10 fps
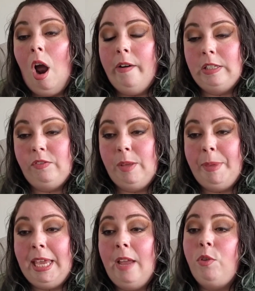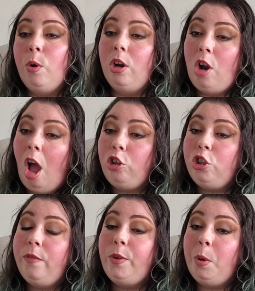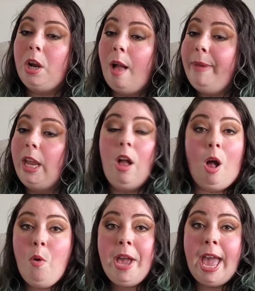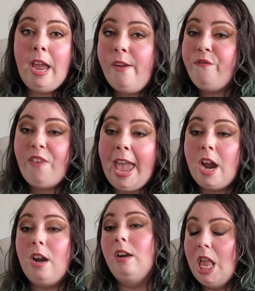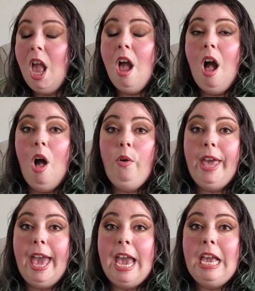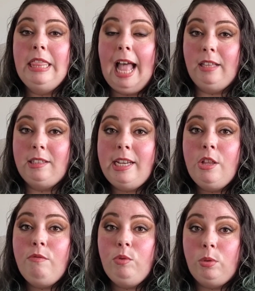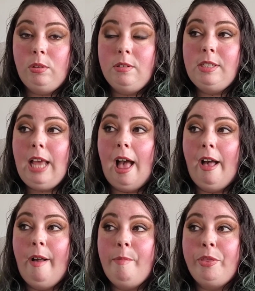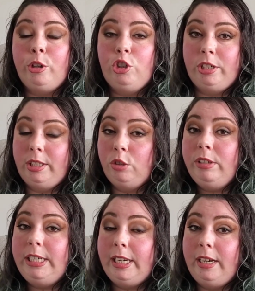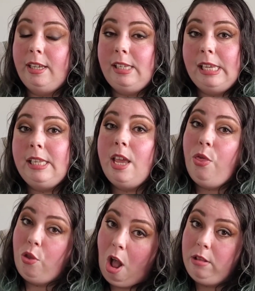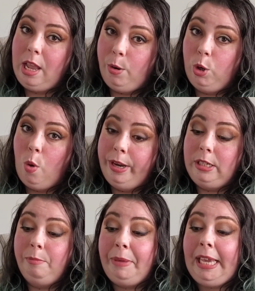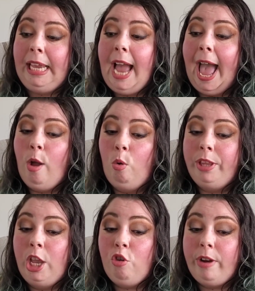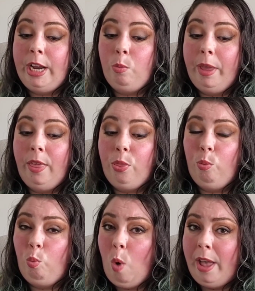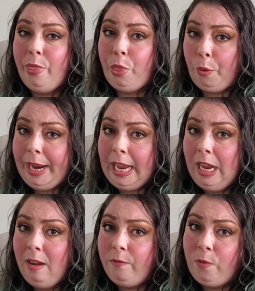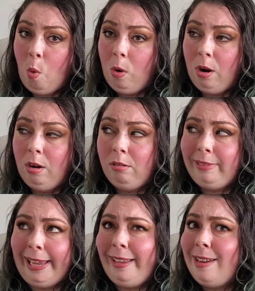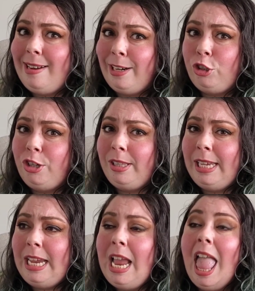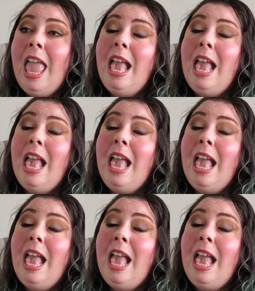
RSVP if you are not sure if you are coming. Okay, fair. Okay, that's the end of the rules. They're just as ridiculous as I thought they were going to be. I only agreed with, what, 3, 4, like, conditionally?